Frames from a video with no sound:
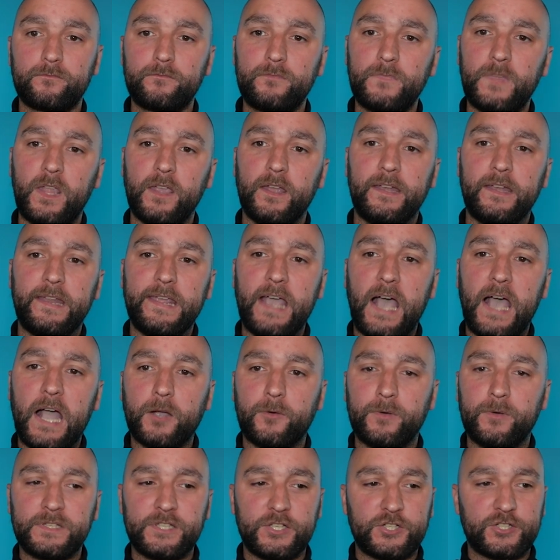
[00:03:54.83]
The
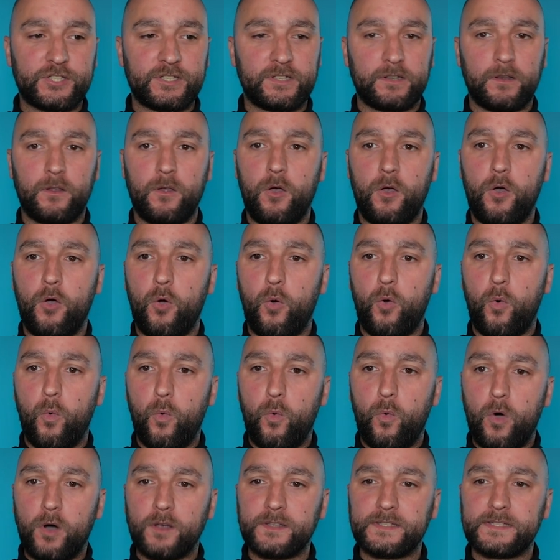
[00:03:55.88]
acquisition
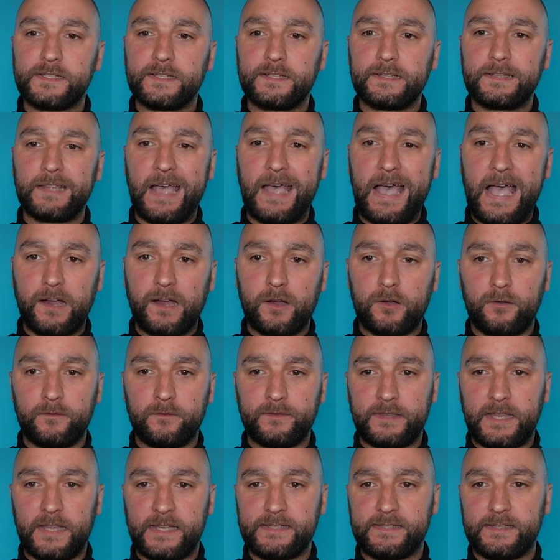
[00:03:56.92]
wasn't
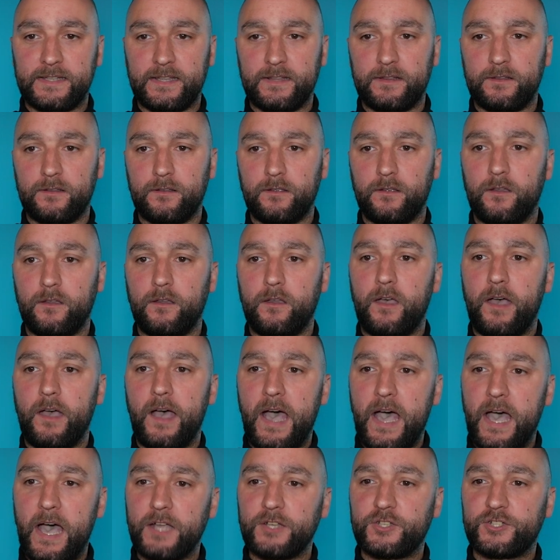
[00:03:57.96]
uncontested.
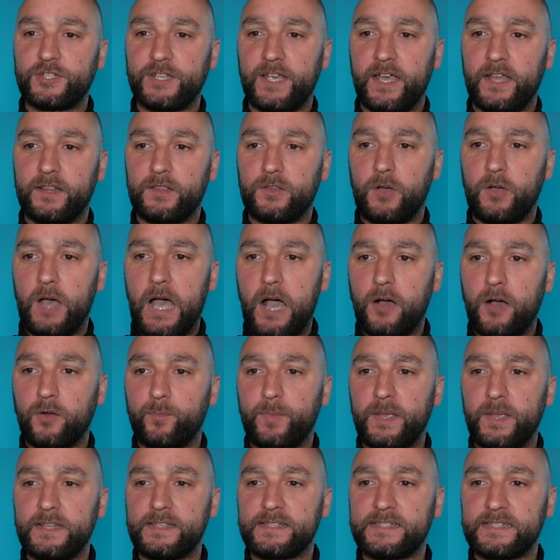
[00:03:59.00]
Archer had to
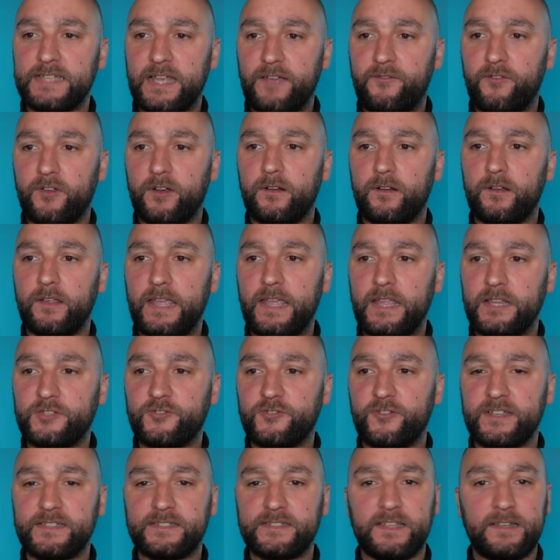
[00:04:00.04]
outbid several
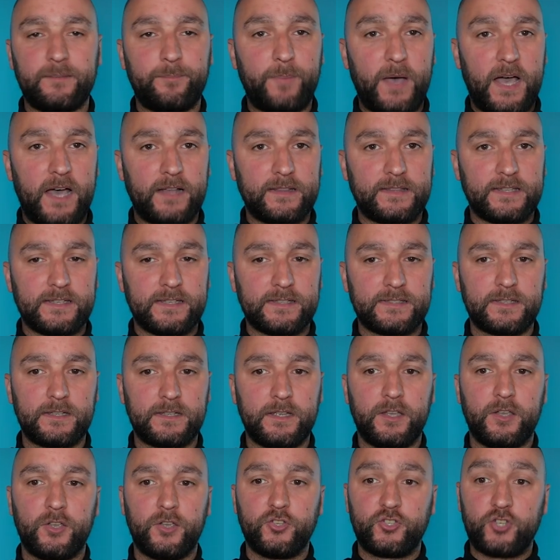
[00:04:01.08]
interested parties.
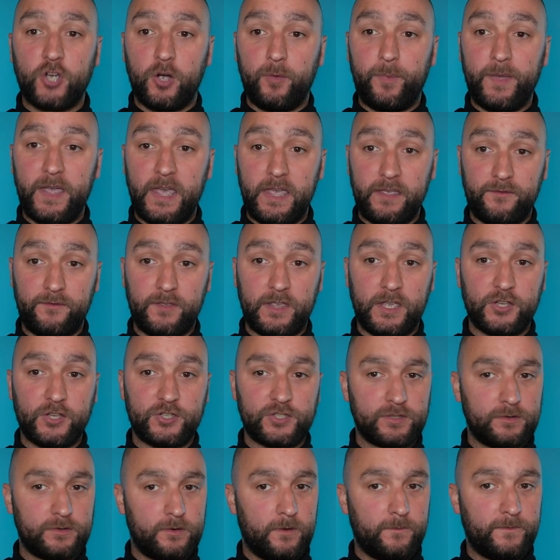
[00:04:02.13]
Joby
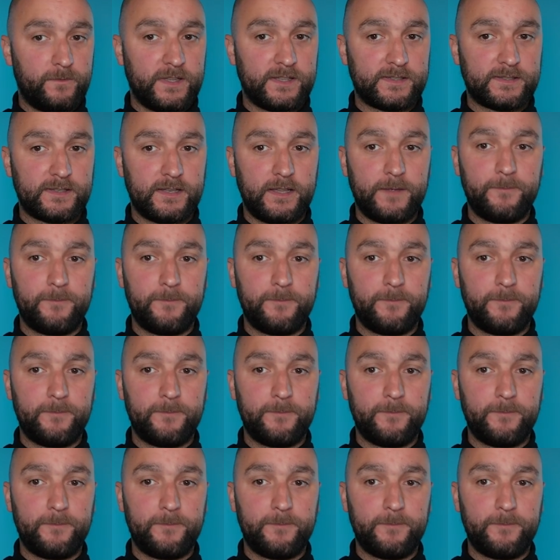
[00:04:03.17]
Aviation, obviously.